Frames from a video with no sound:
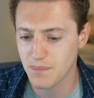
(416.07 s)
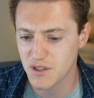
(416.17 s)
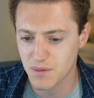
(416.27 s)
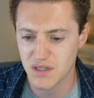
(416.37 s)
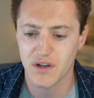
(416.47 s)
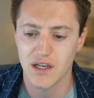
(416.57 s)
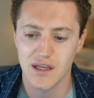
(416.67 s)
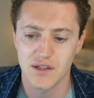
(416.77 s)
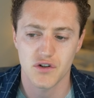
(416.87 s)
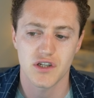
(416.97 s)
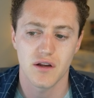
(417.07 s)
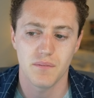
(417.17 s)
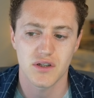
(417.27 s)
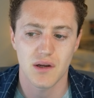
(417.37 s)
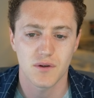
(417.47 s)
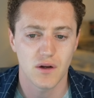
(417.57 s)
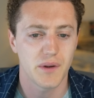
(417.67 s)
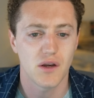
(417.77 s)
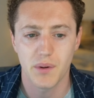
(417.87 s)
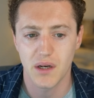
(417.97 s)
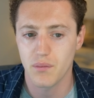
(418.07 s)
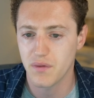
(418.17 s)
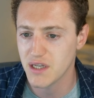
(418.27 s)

I'm specifically interested in because I'm not going to be competing with